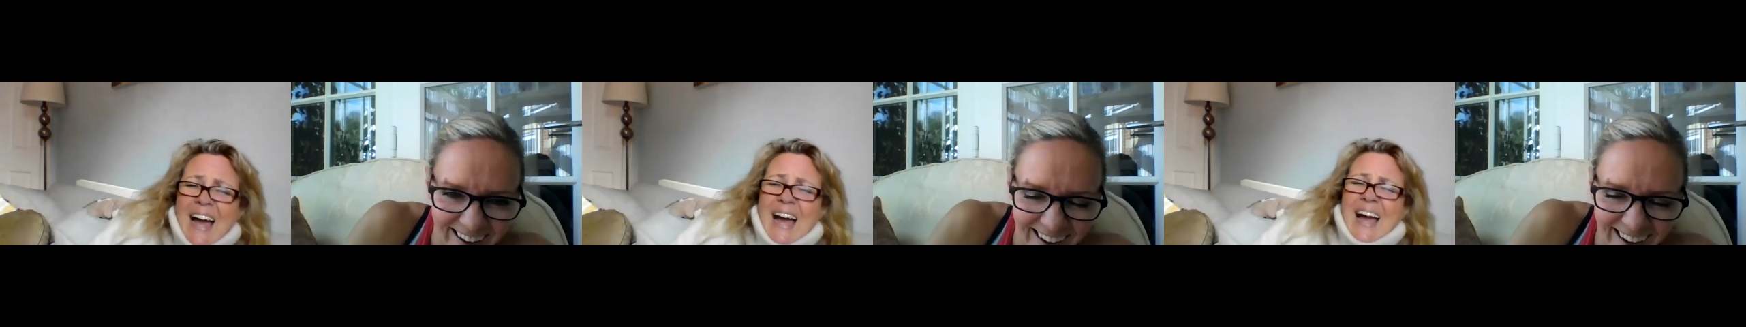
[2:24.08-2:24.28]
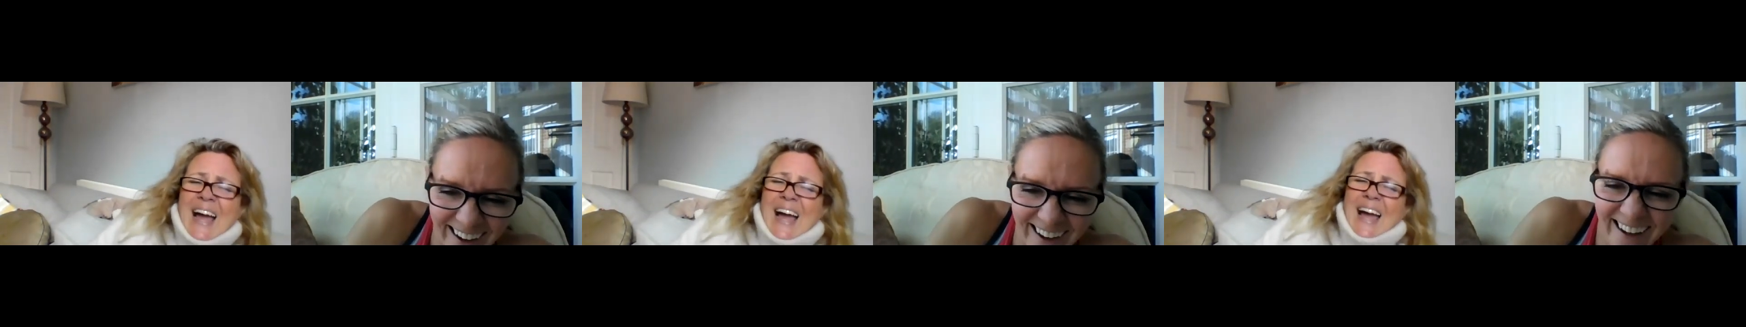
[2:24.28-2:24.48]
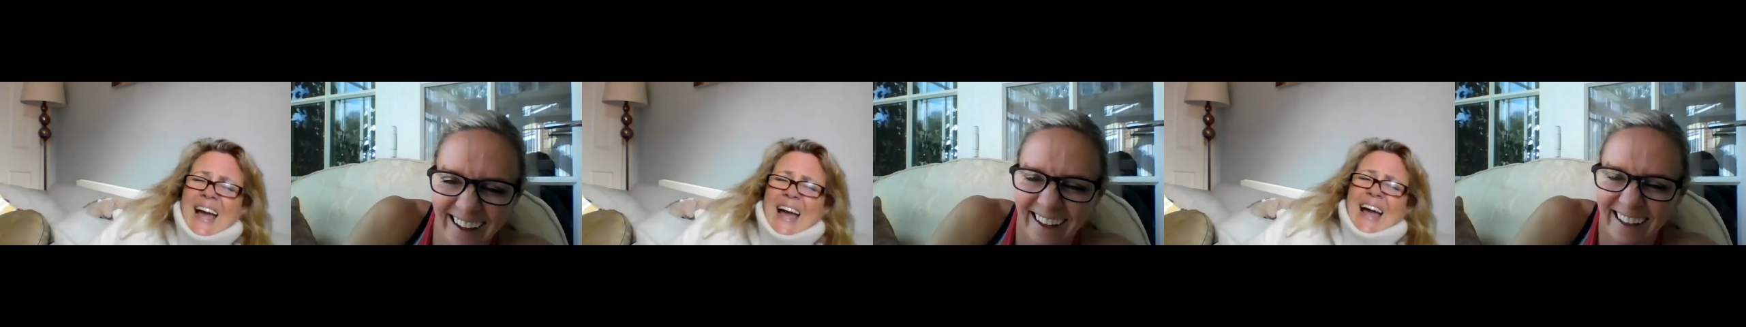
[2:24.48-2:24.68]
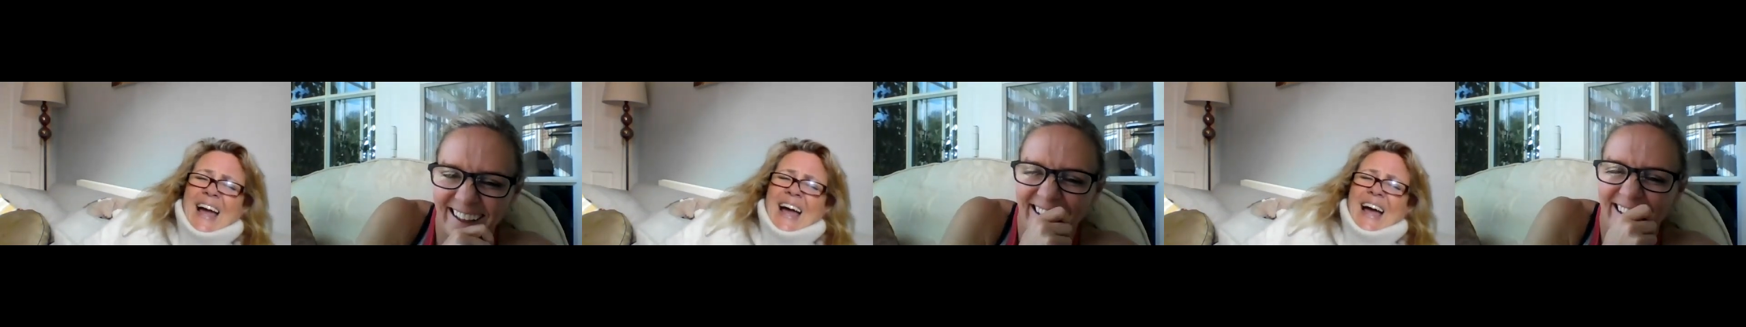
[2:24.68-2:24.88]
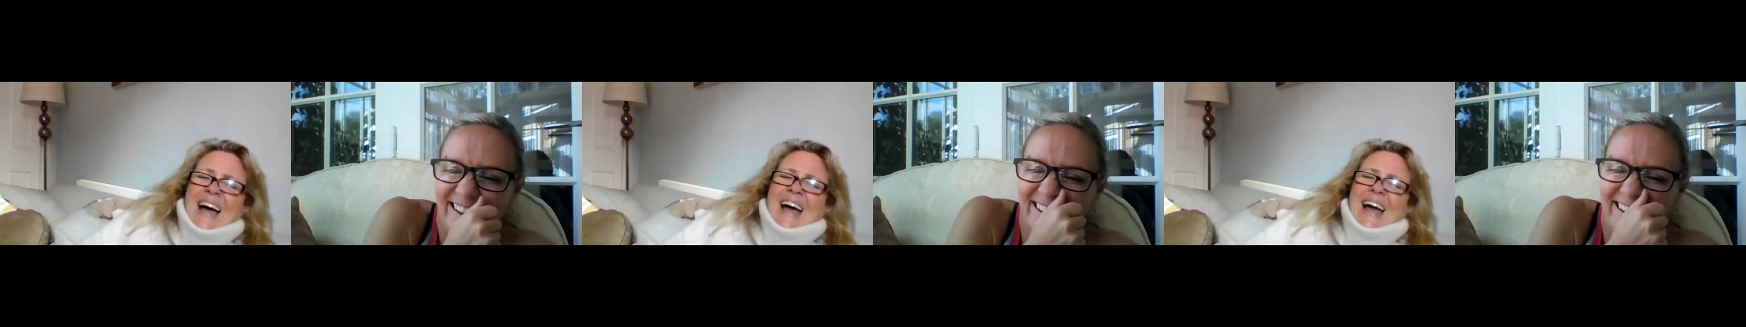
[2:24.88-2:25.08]

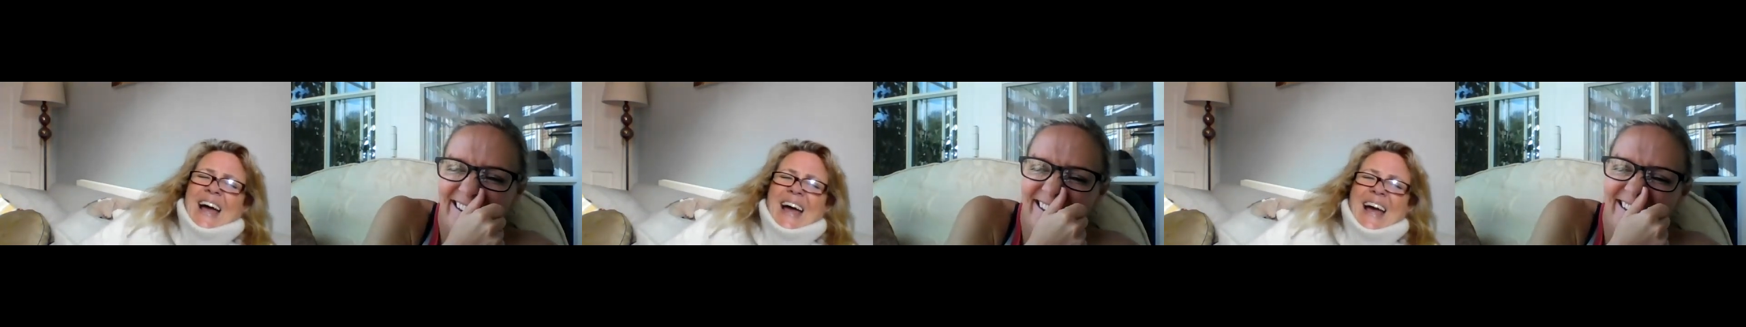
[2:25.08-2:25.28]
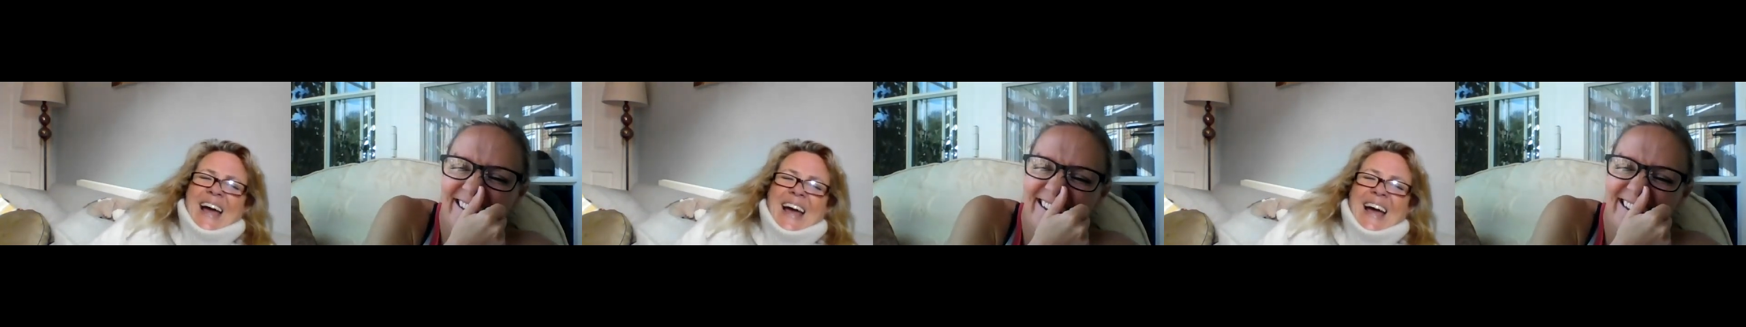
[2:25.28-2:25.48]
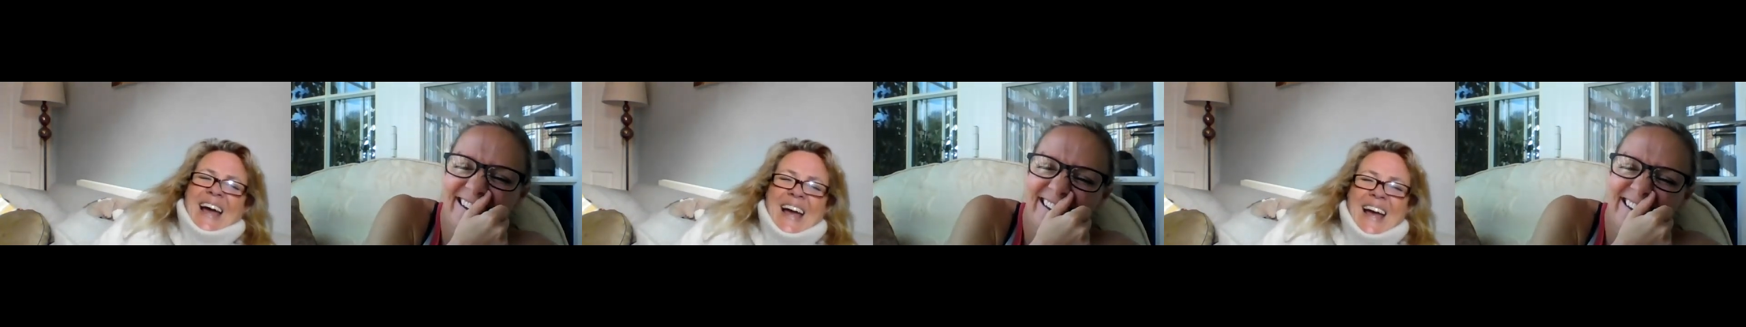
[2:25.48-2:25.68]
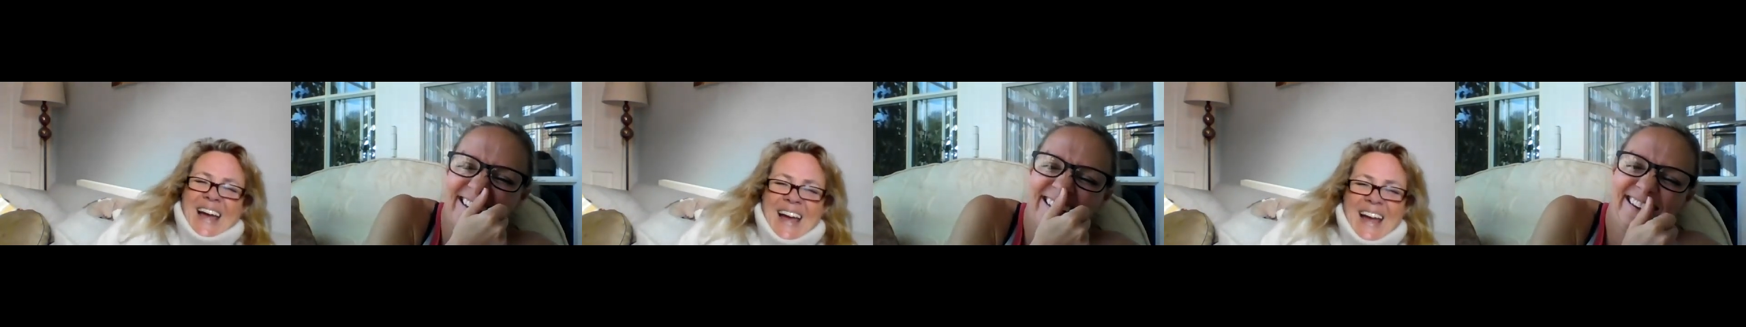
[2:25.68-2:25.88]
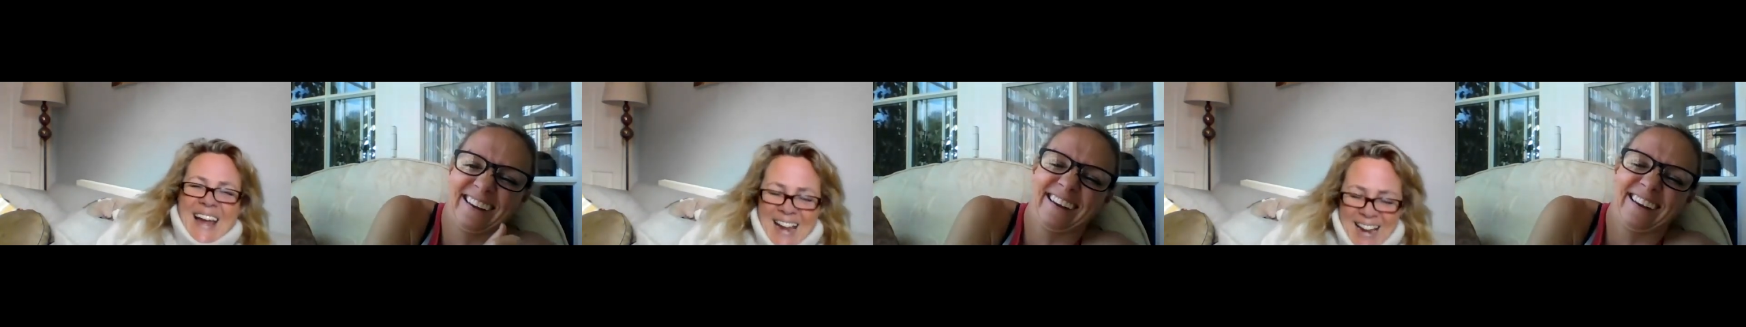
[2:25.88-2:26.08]

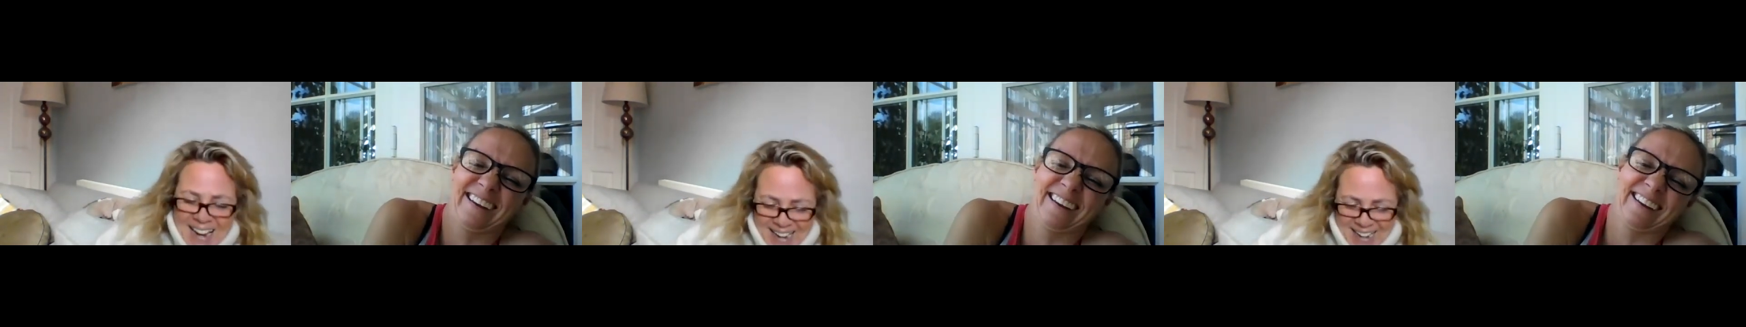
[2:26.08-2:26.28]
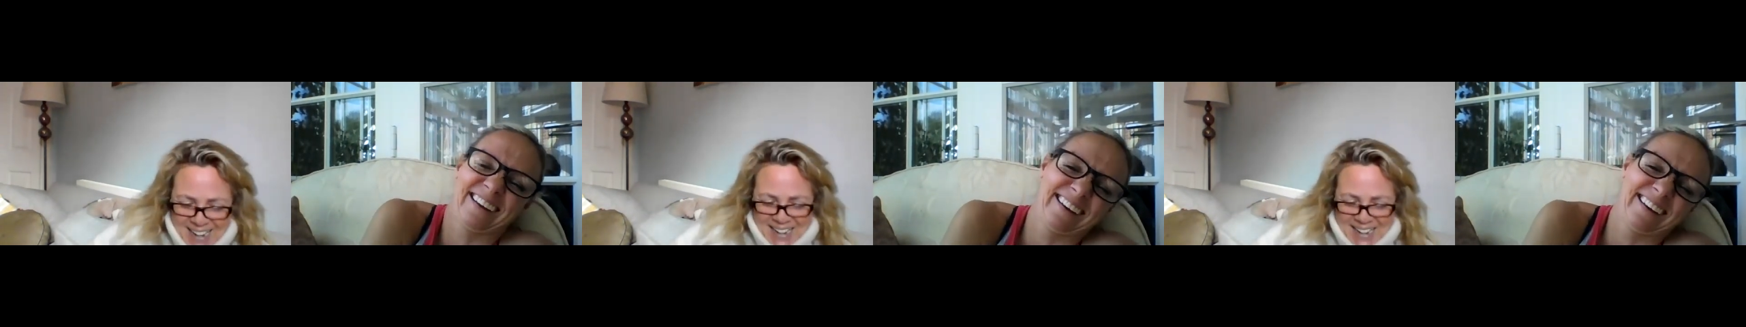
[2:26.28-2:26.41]
Nobody speaks.